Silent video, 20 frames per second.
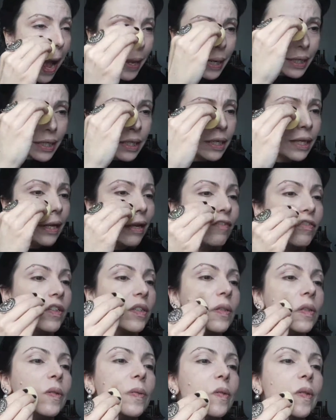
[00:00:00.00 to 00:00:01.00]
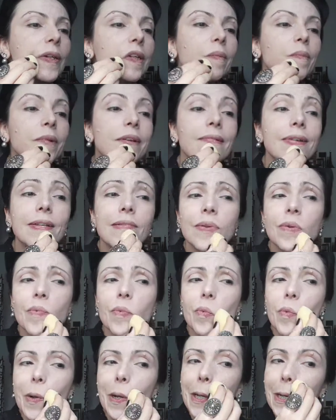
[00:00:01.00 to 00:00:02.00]
And I never do that because
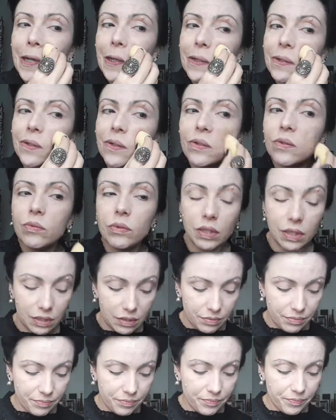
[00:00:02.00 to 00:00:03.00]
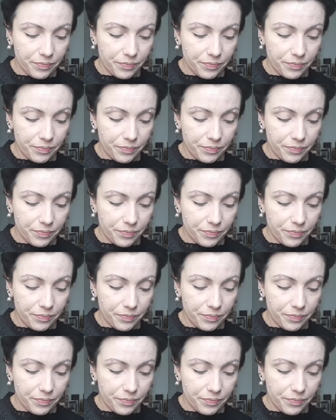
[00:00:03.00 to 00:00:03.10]
when I do that,